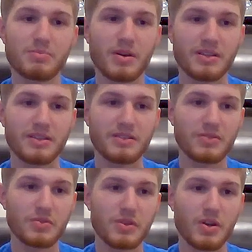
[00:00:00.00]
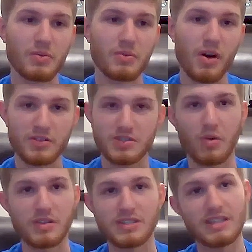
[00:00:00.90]
But, you know,
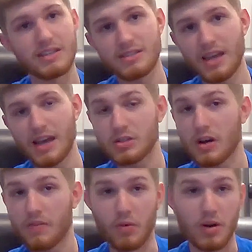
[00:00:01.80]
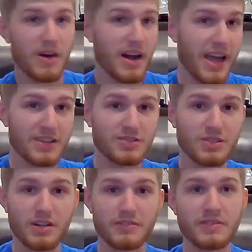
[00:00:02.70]
Austin works his ass off, I work my ass
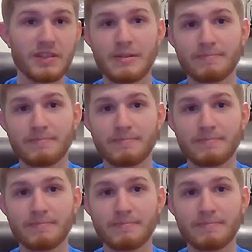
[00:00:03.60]
off.